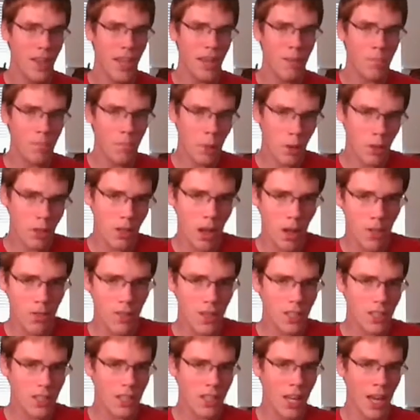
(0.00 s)
input on
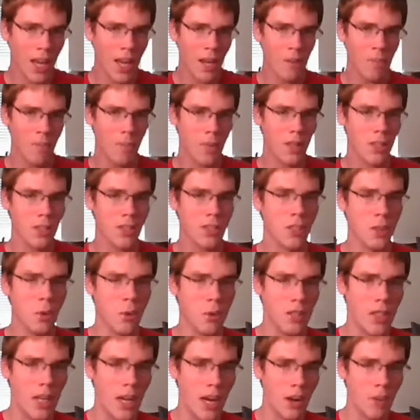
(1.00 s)
this game is
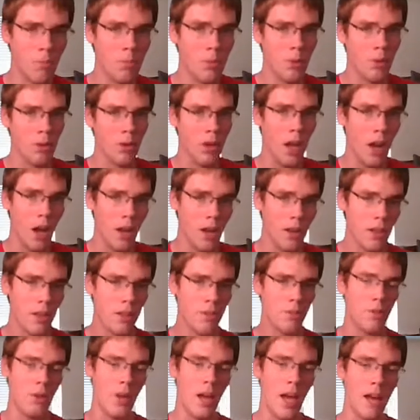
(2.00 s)
going to help you a lot
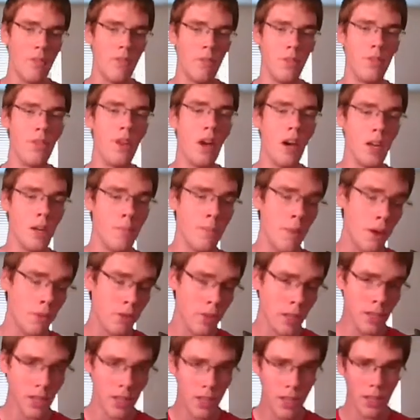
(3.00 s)
if you haven't thought
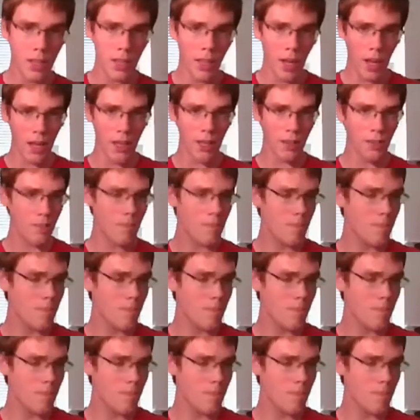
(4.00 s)
about getting it yet.